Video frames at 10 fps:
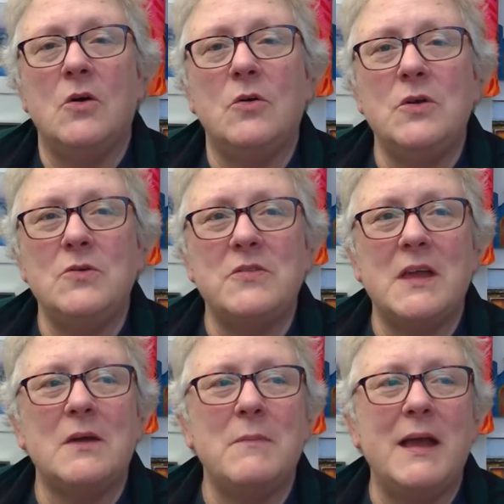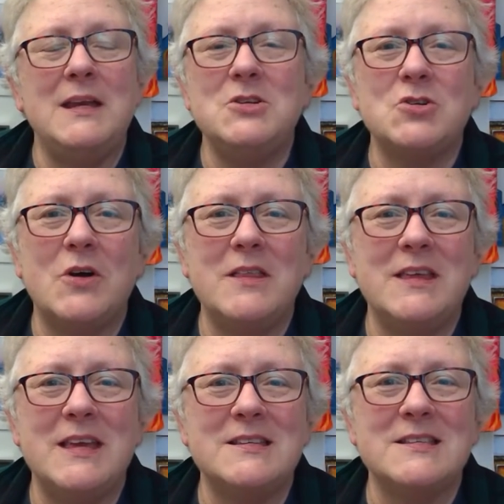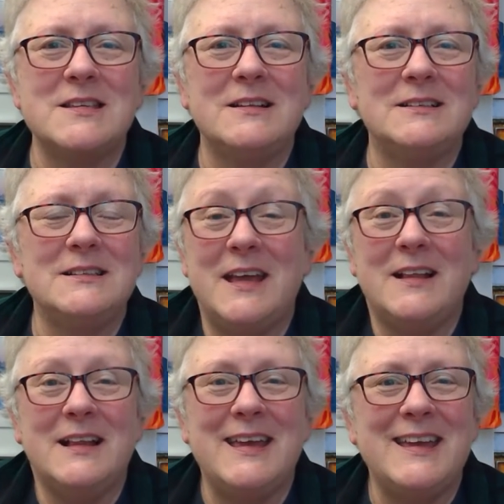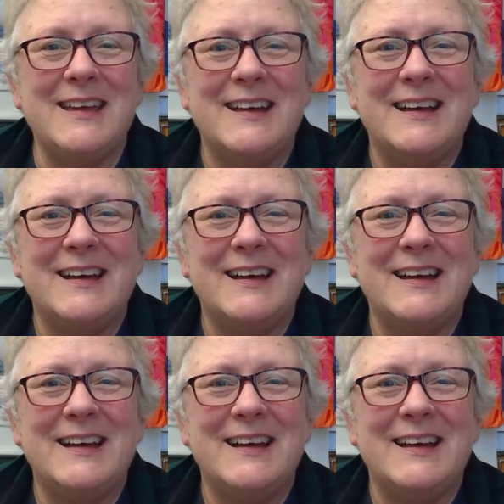who you think might enjoy these little daily